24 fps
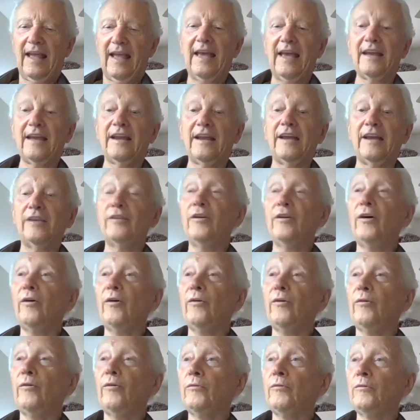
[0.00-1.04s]
And I
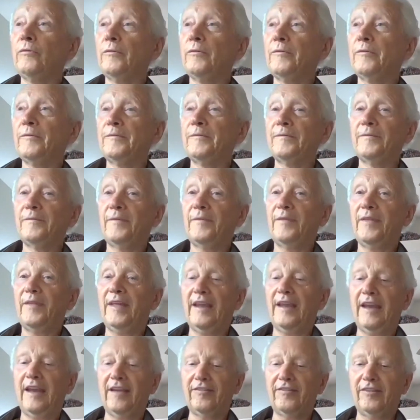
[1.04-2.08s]
know
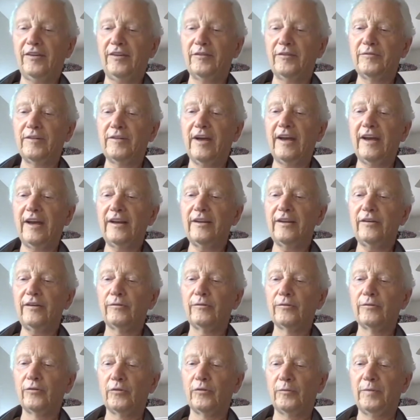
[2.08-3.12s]
that as a united
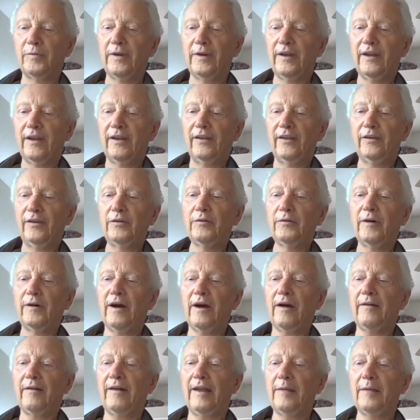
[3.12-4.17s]
group, you
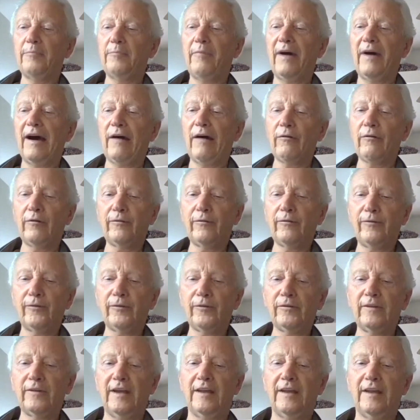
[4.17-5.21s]
are a
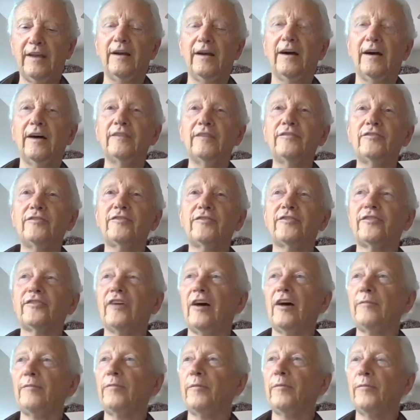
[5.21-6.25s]
powerful and
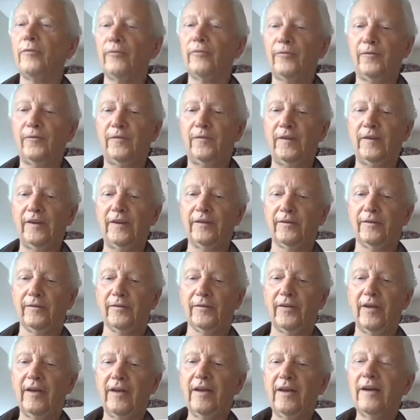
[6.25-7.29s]
unstoppable
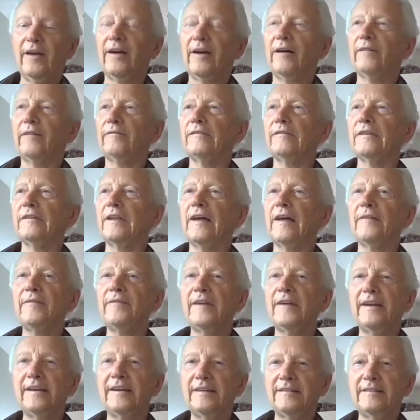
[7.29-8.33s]
field of
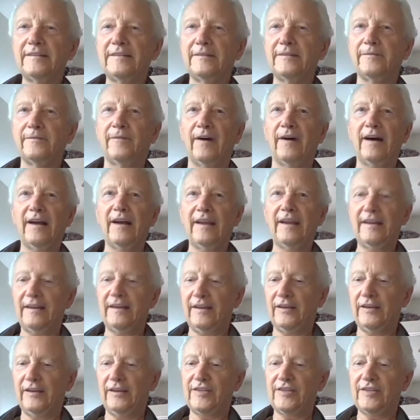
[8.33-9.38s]
loving,
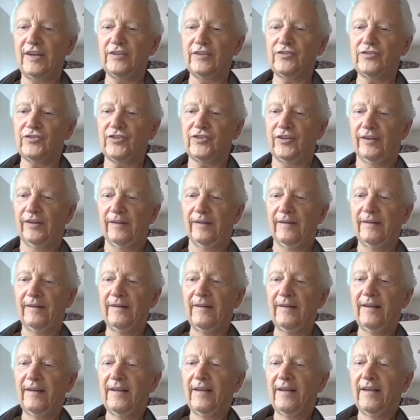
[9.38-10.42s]
divine intention
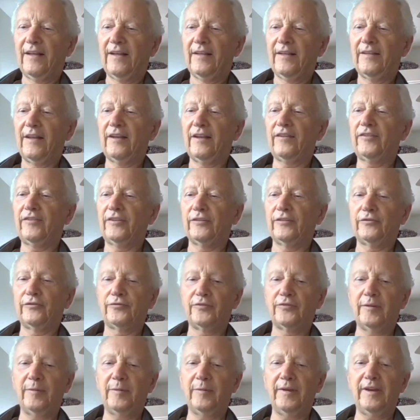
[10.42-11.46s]
that is
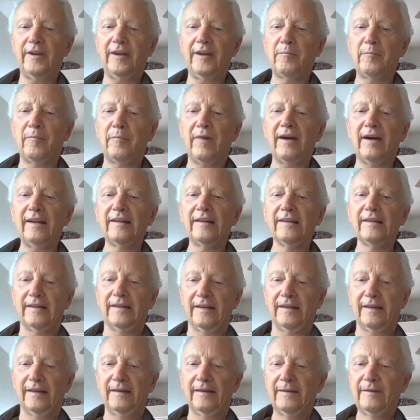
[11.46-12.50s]
contributing
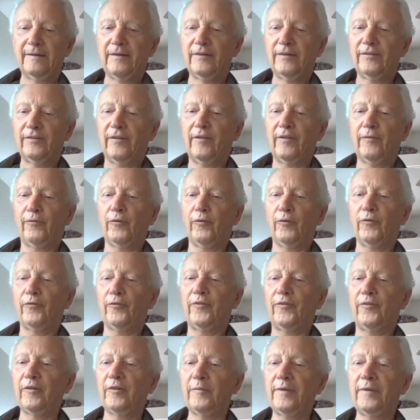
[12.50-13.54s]
mightily to the
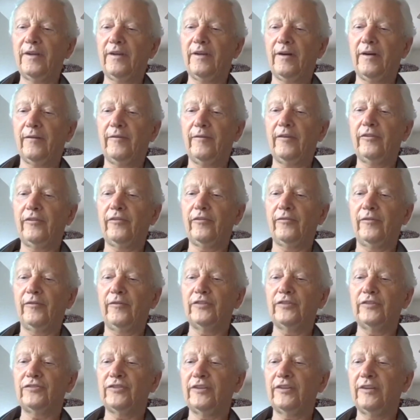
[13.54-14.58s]
fulfillment of this
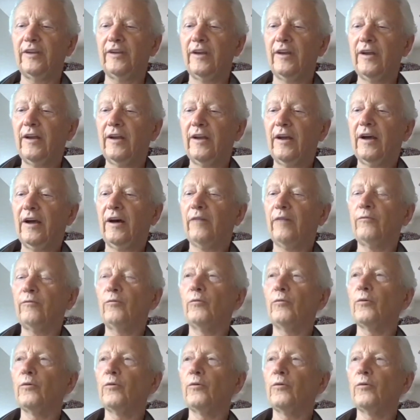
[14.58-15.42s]
vision of